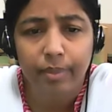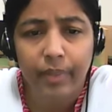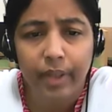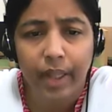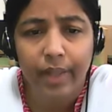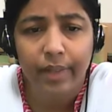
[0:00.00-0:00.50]

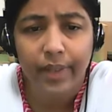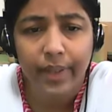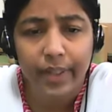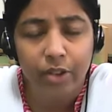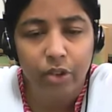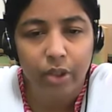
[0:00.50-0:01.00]
then
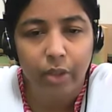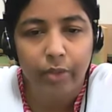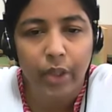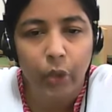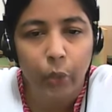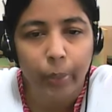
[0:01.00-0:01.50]
retention of
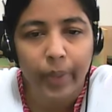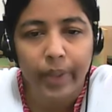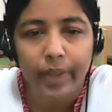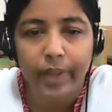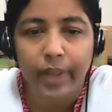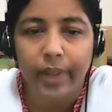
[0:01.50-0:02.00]
the lumen
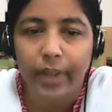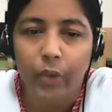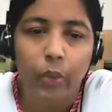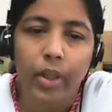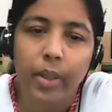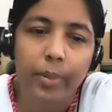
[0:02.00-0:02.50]
in the
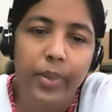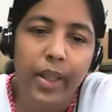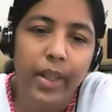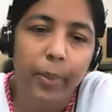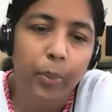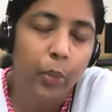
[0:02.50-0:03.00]
reticulum,
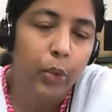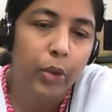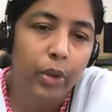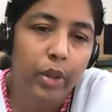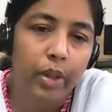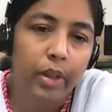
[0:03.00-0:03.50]
then import
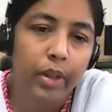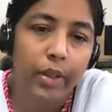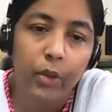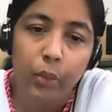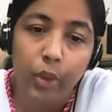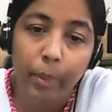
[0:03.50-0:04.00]

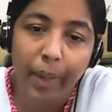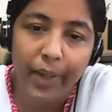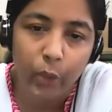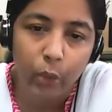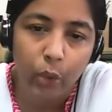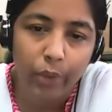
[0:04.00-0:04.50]
into a
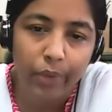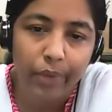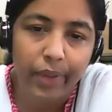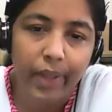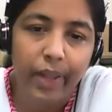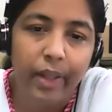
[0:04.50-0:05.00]

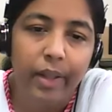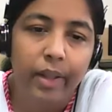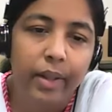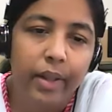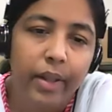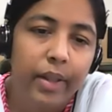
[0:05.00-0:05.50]
mitochondria,
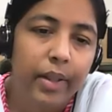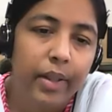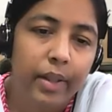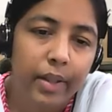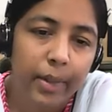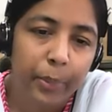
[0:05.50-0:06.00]

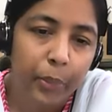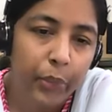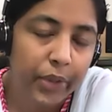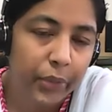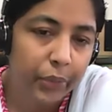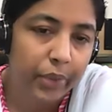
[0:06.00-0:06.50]
import
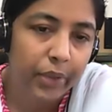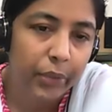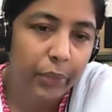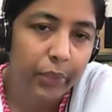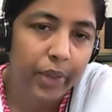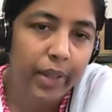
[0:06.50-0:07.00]
into a
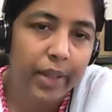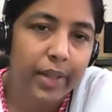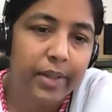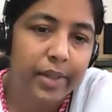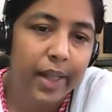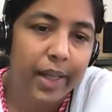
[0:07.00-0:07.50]

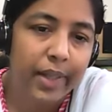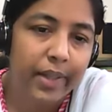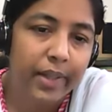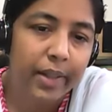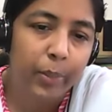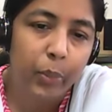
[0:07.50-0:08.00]
nucleus, and
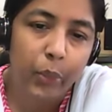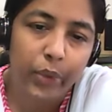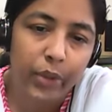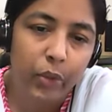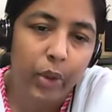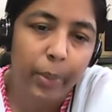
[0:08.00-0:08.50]
import
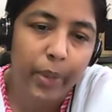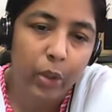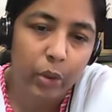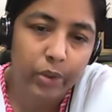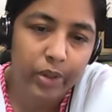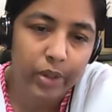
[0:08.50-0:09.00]
into a
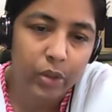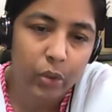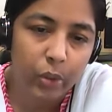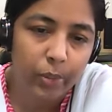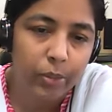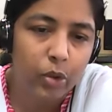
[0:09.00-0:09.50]

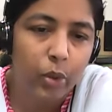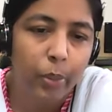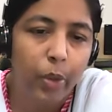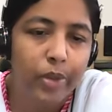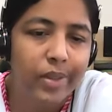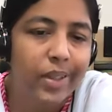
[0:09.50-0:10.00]
peroxisome. So
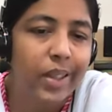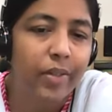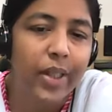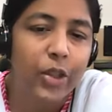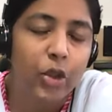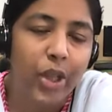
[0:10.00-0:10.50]

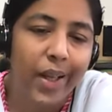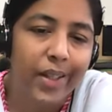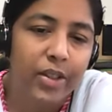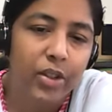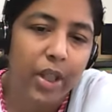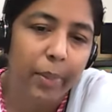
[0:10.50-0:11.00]
positively
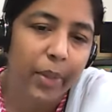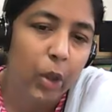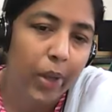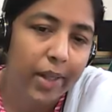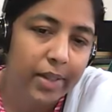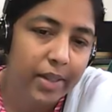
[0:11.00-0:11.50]
charged
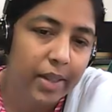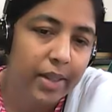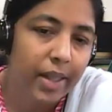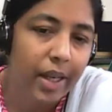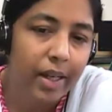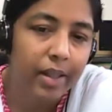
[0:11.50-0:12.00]
amino acids
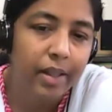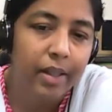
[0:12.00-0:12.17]
are